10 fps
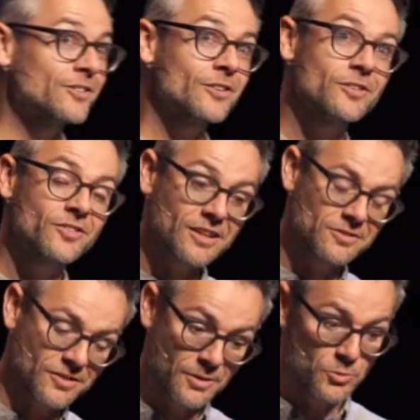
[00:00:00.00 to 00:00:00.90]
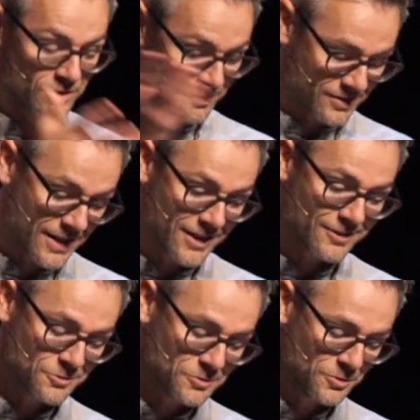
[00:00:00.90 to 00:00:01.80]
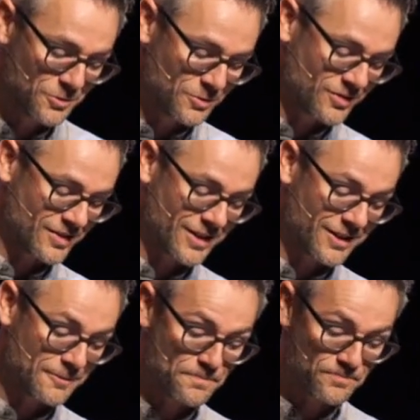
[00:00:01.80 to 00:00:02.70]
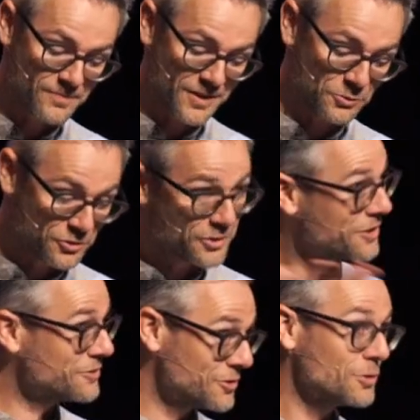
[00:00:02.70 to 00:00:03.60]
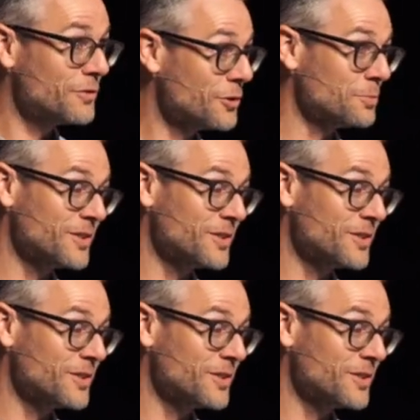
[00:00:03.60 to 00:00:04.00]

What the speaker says: So there's someone who's was going here to Door of Hope.